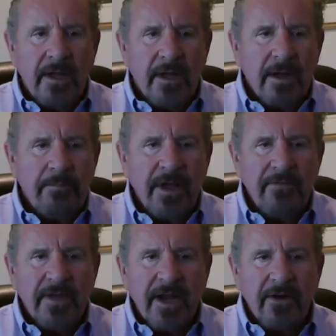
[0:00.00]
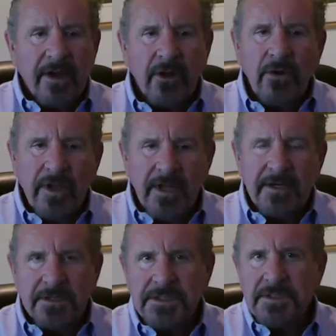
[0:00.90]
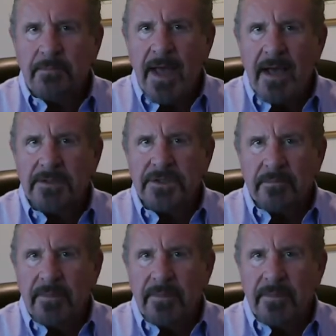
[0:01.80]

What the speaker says: pelvic area going into spasm.